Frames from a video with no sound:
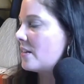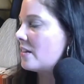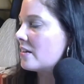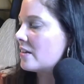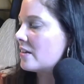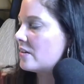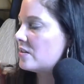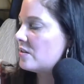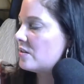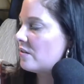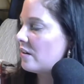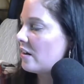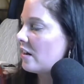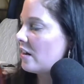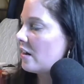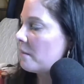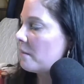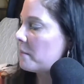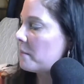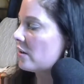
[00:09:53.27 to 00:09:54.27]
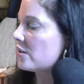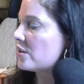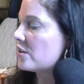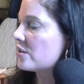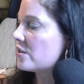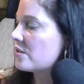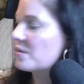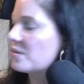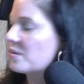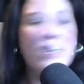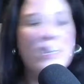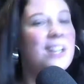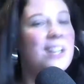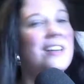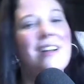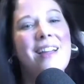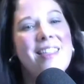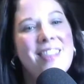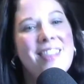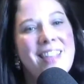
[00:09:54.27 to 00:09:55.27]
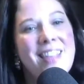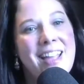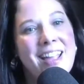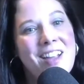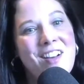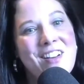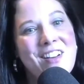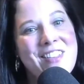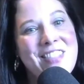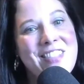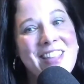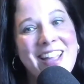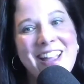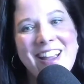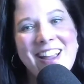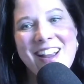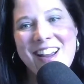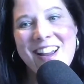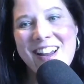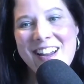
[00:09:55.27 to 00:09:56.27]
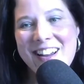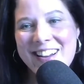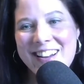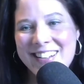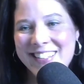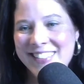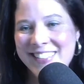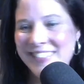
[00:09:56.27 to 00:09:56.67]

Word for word: go to our merch store, and they are there.